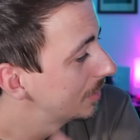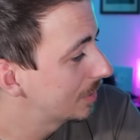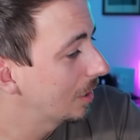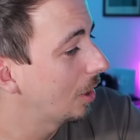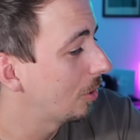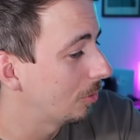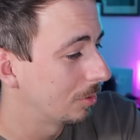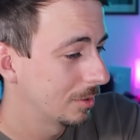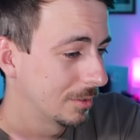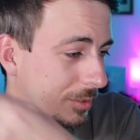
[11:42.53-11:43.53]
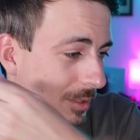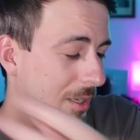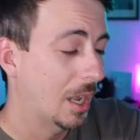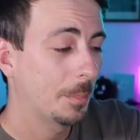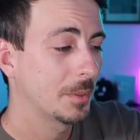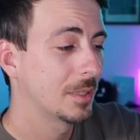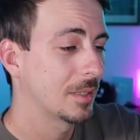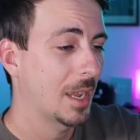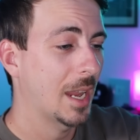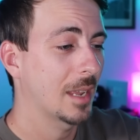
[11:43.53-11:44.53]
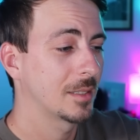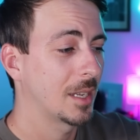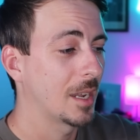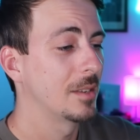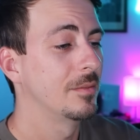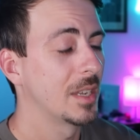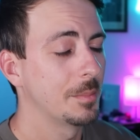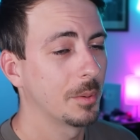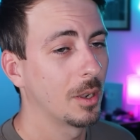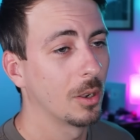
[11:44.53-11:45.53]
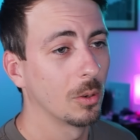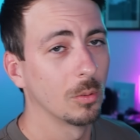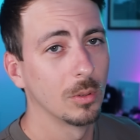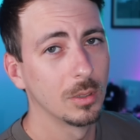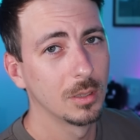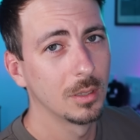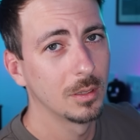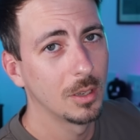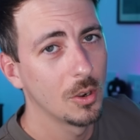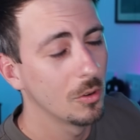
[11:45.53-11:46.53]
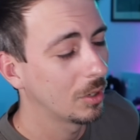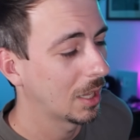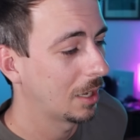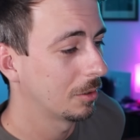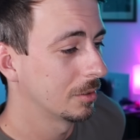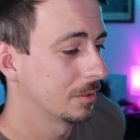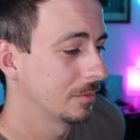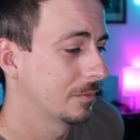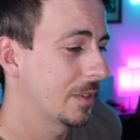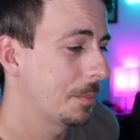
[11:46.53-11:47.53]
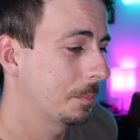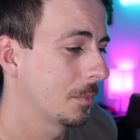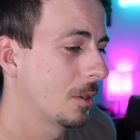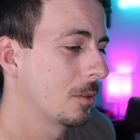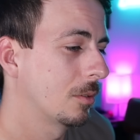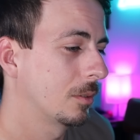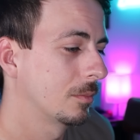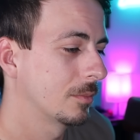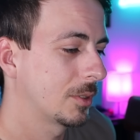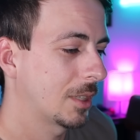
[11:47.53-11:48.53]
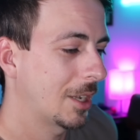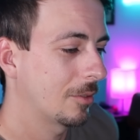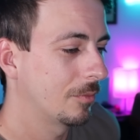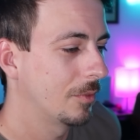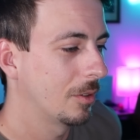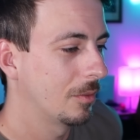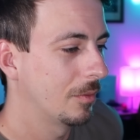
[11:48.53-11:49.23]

It's an O. It's an anti-vape O. O cloud. Vape O. Cloud vote.